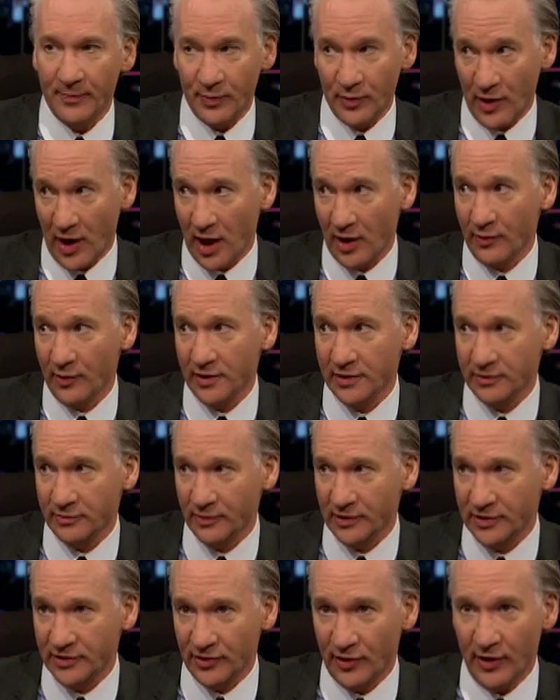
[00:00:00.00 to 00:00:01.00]
the progress
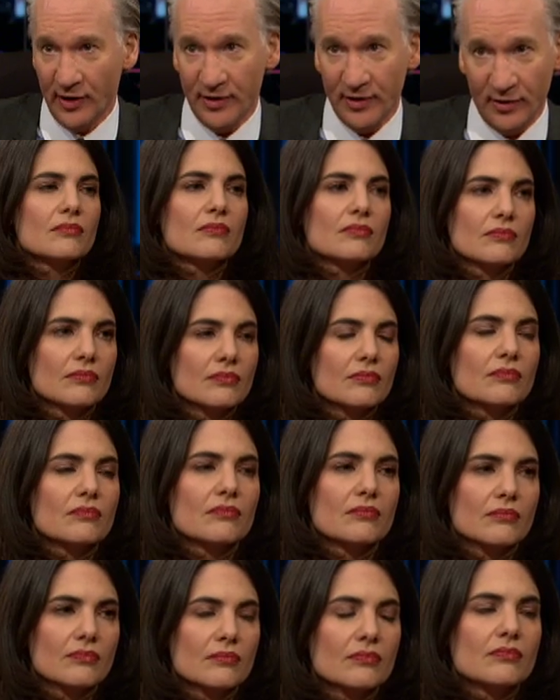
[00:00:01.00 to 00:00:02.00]
we saw in Iraq yeah,
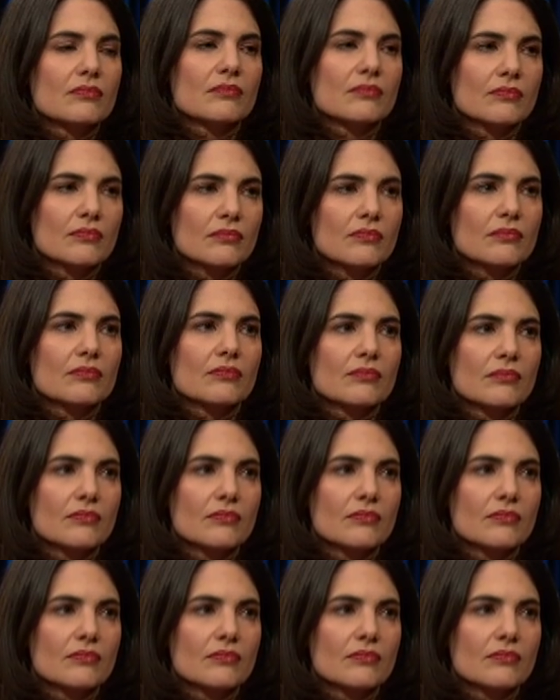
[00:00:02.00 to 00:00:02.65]
this week, and my